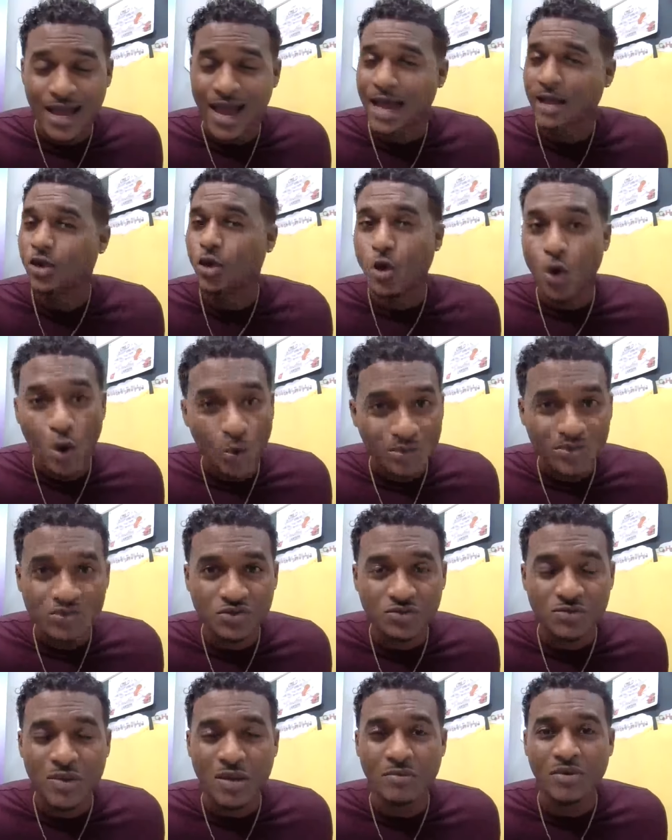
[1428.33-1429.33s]
And
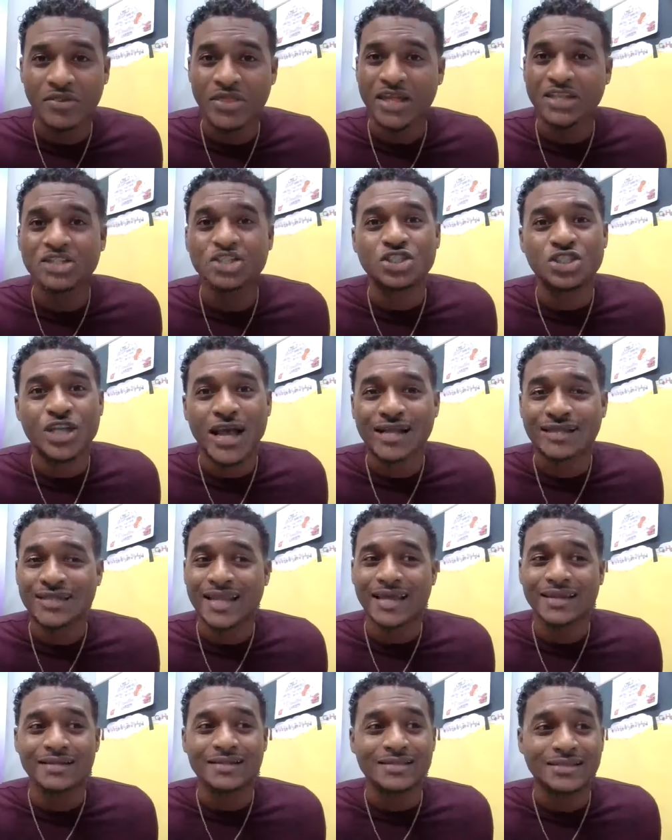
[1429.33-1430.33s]
always remember that
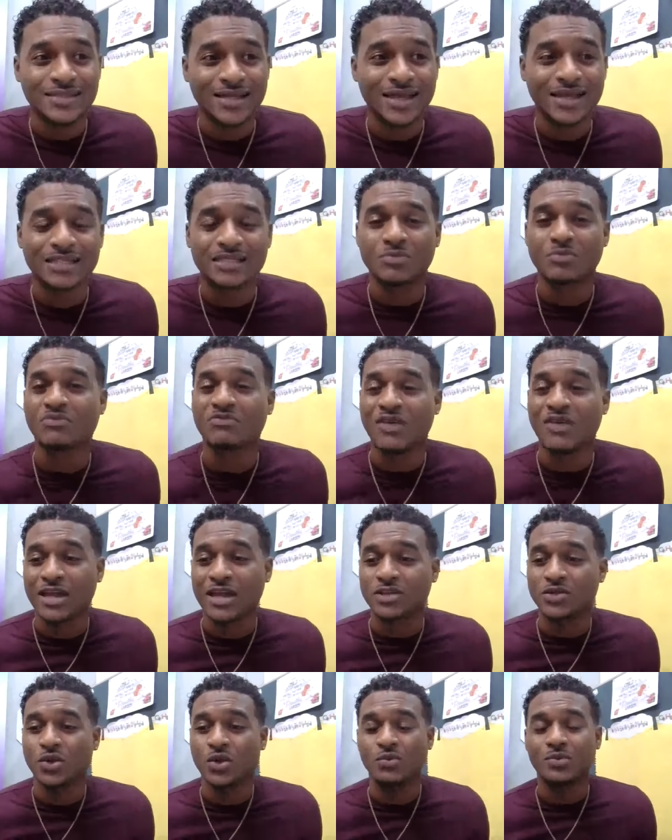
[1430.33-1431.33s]
ChildLine is there to
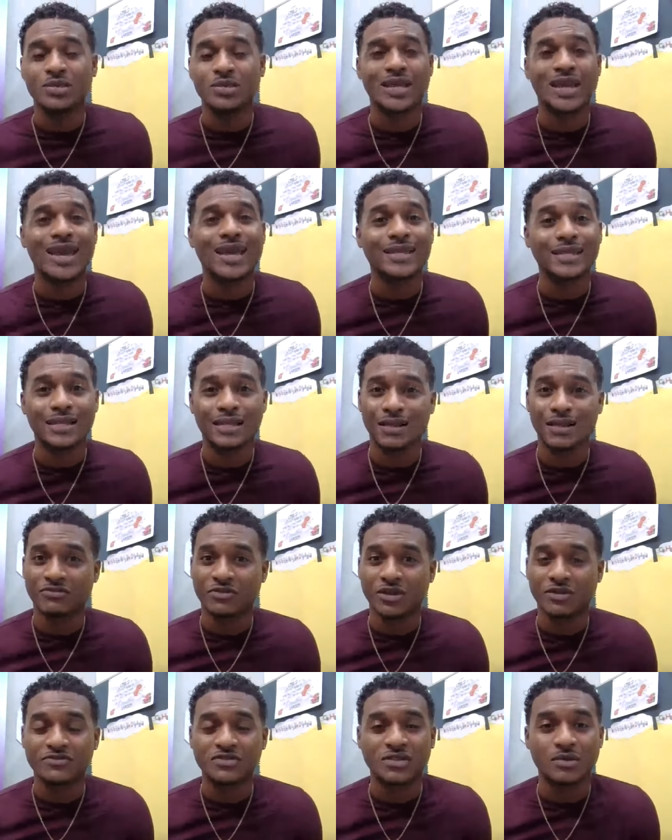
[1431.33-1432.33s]
provide you all with any
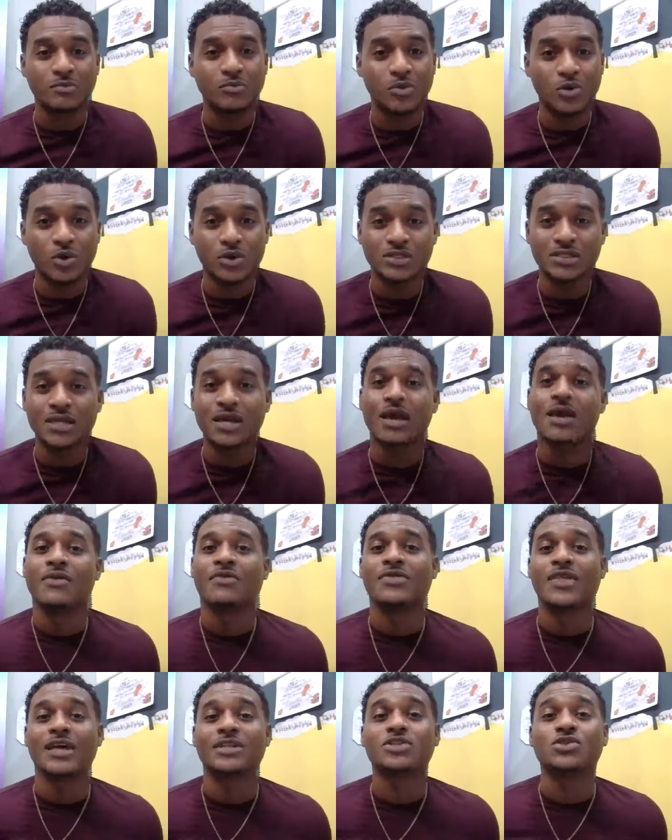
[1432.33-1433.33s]
level of support
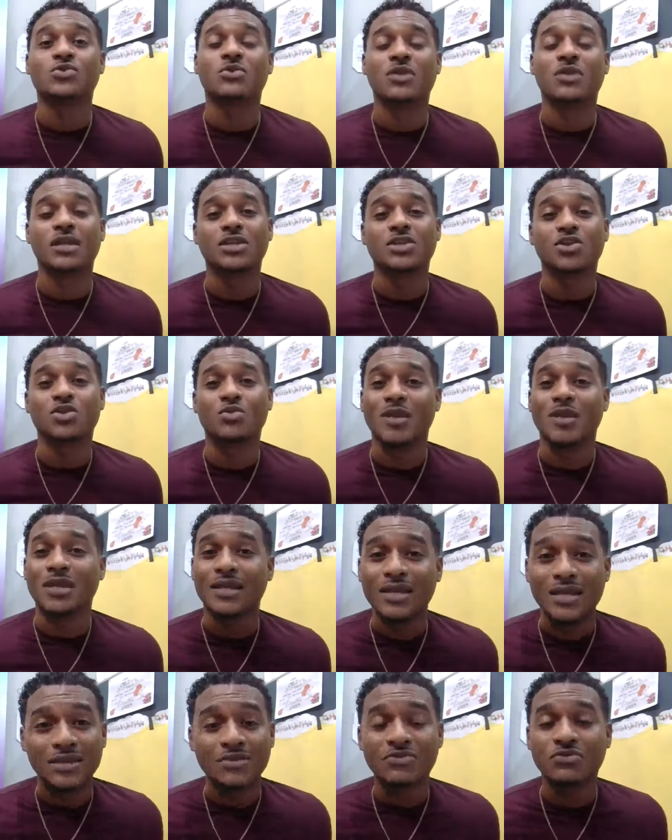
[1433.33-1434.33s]
that you think you may
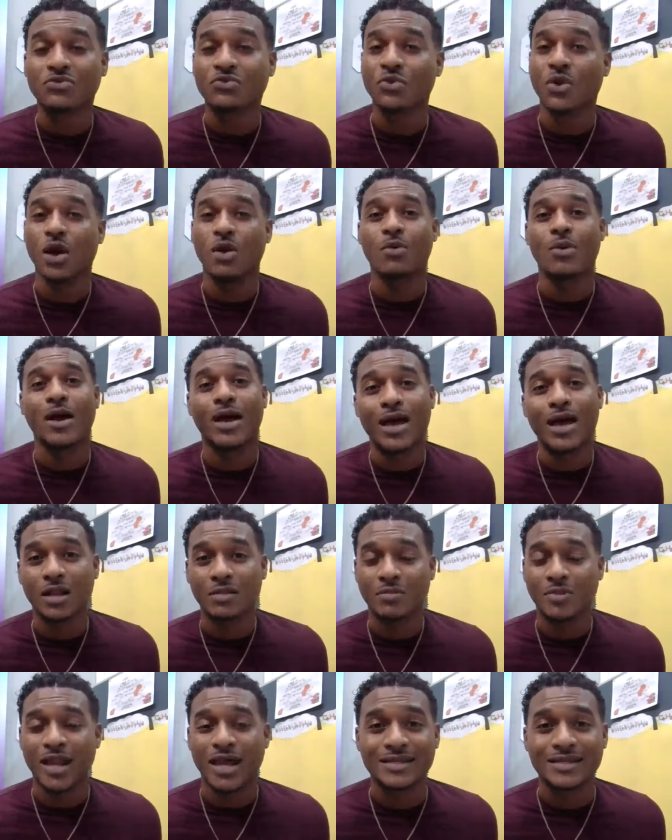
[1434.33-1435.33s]
need through our
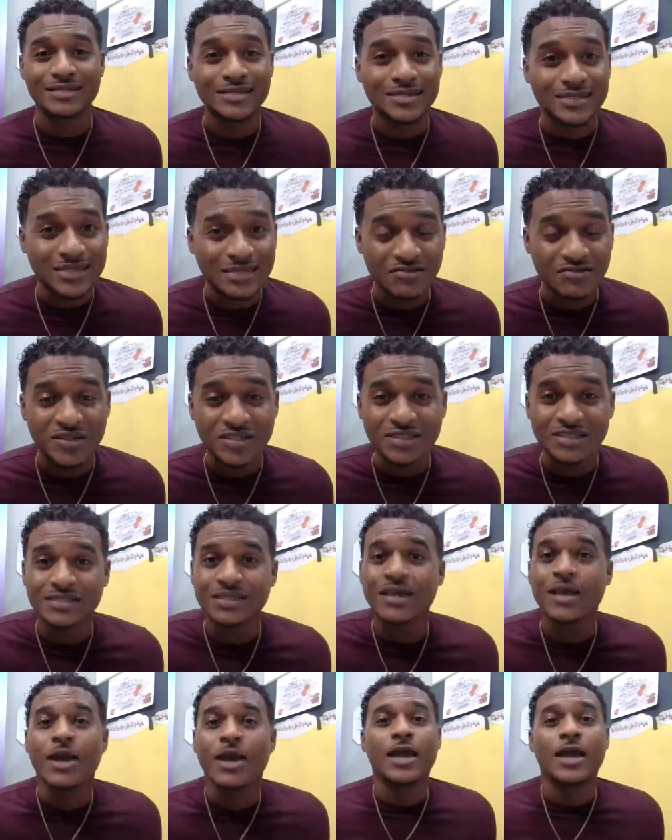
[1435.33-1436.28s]
helpline service.